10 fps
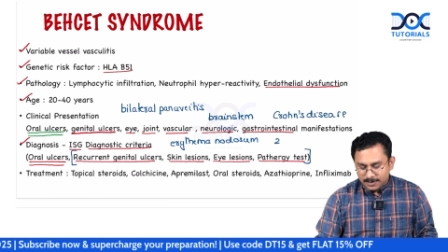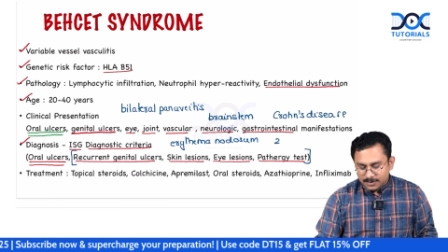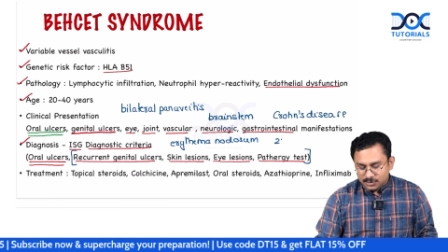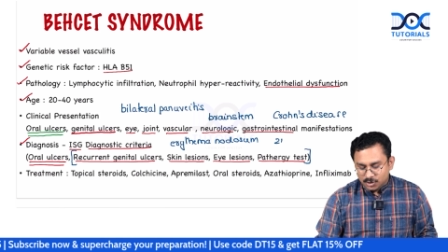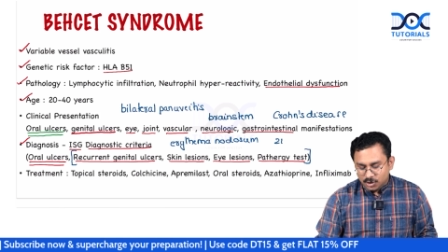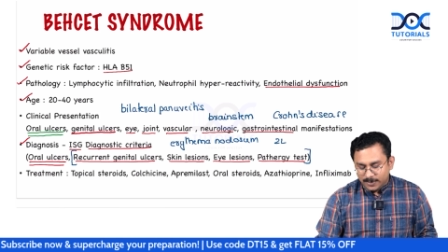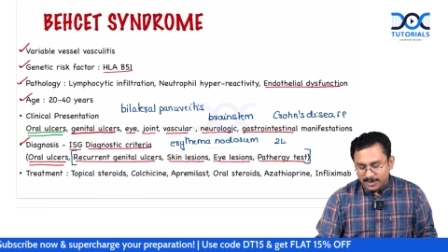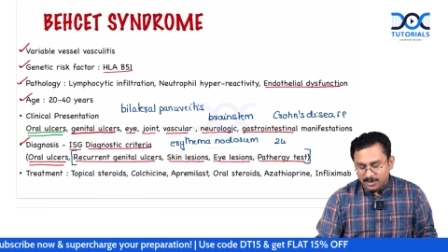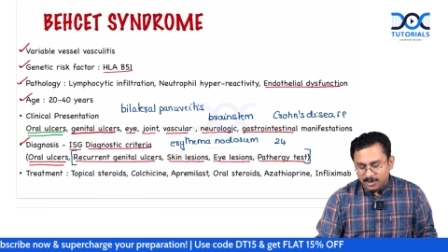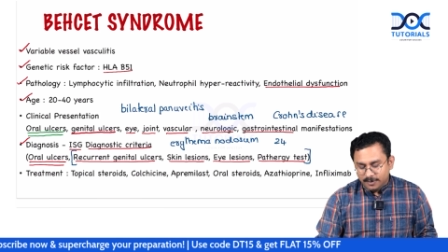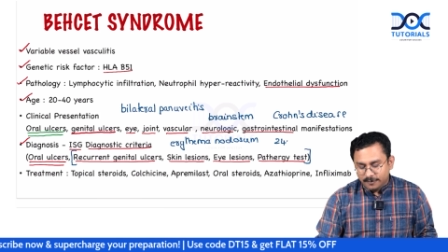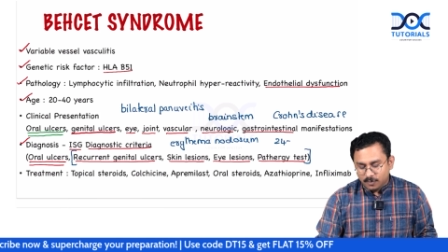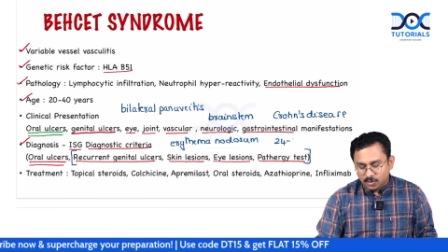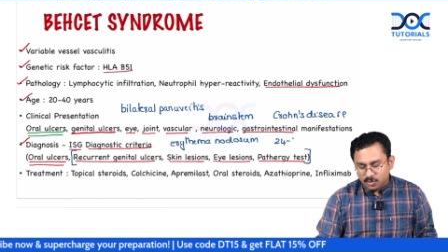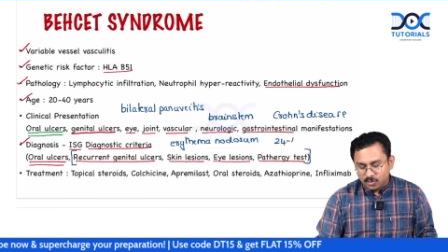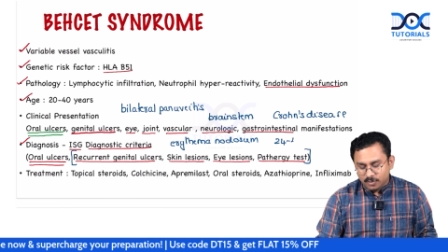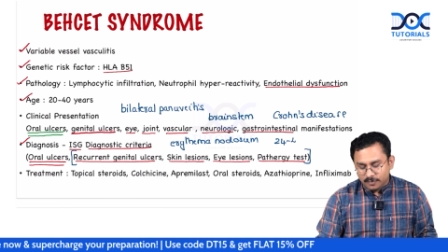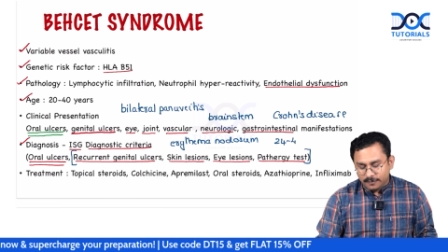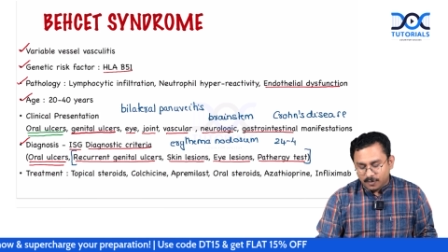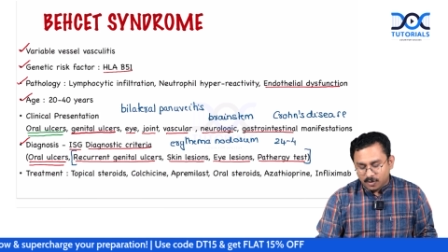So 24 to
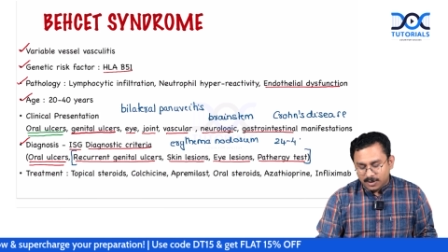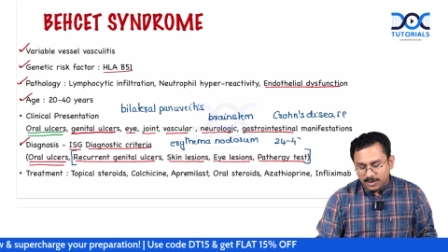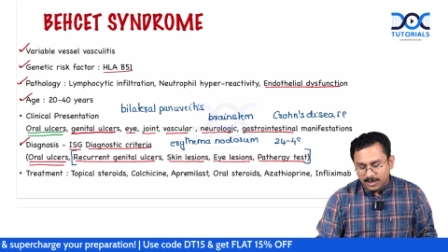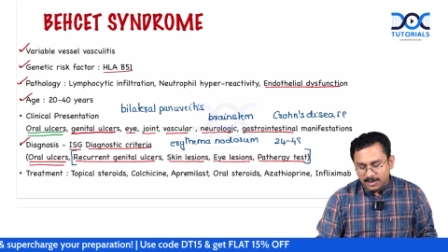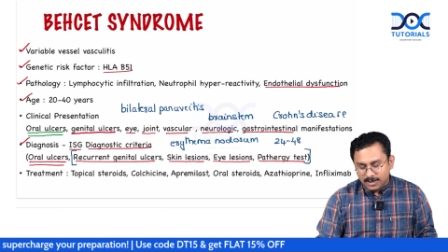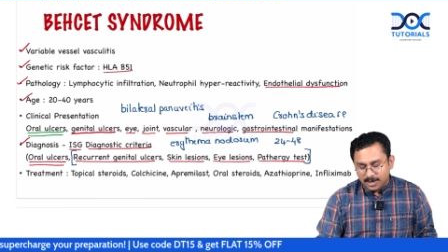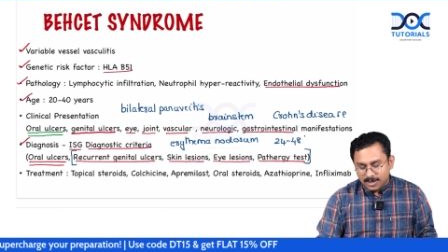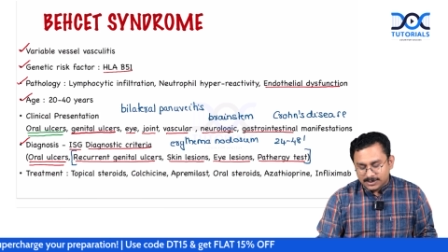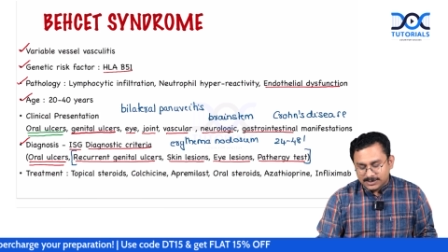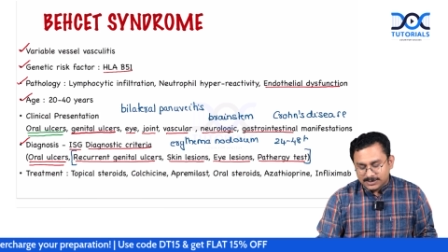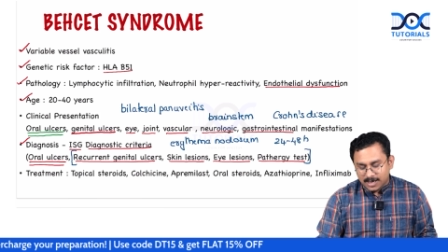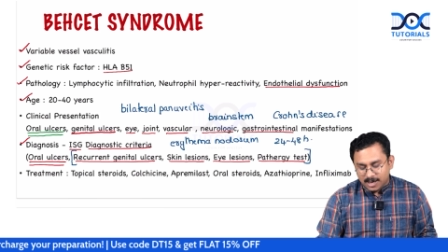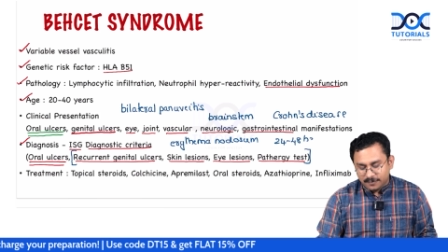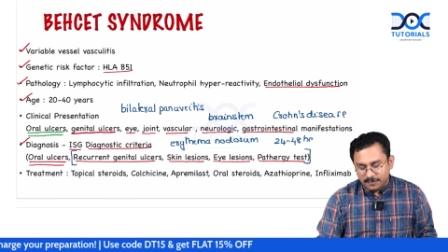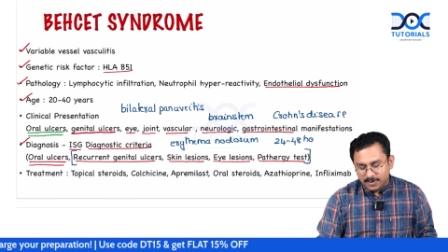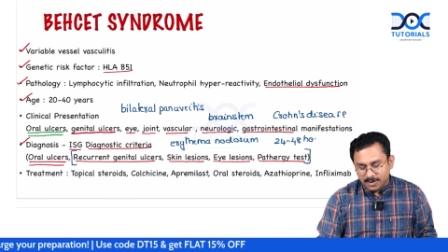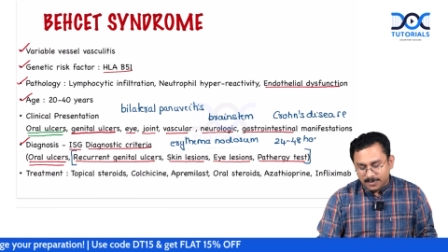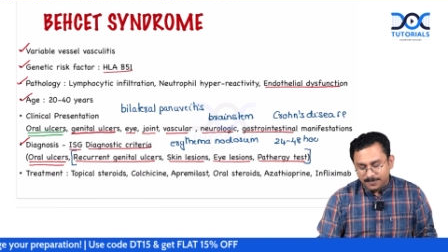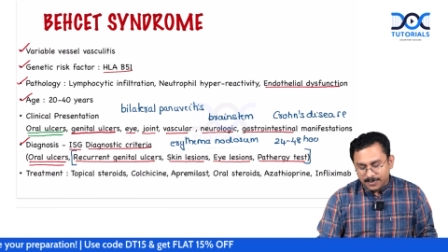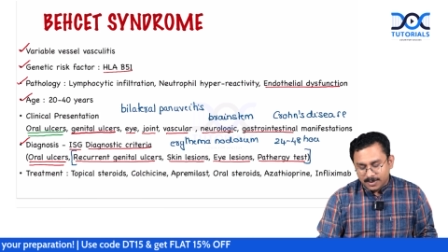48 hours after
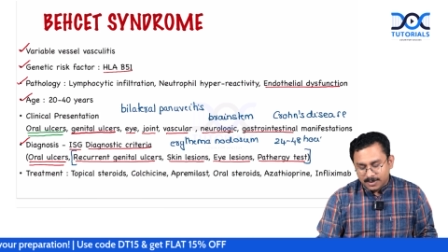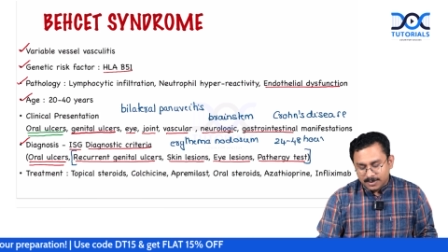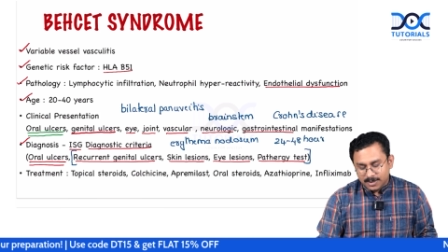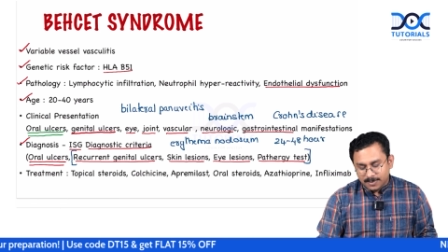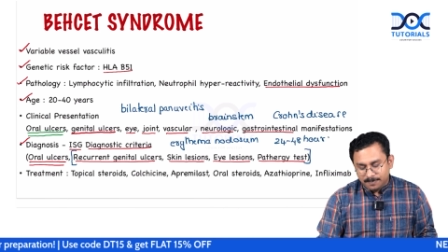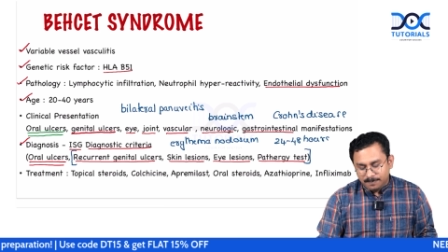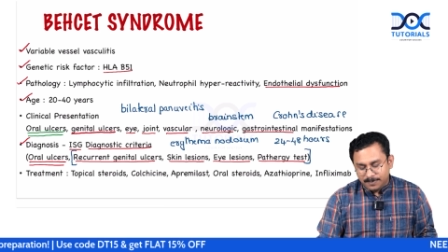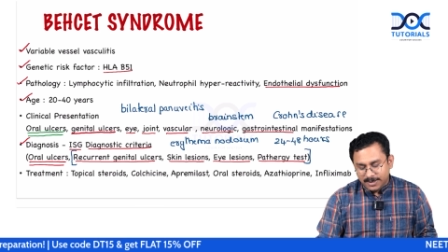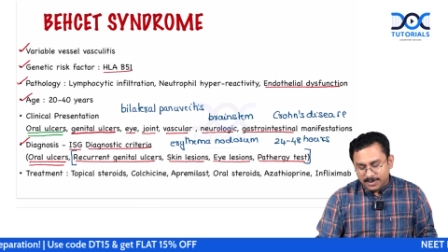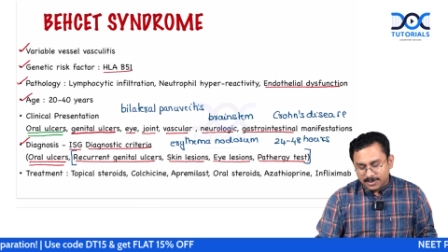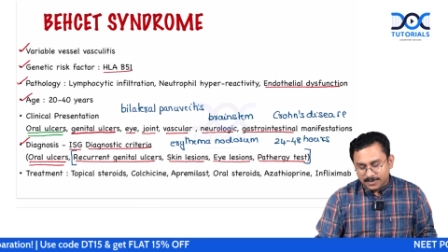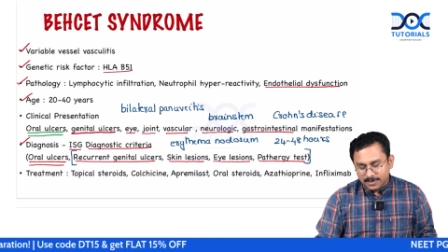the prick,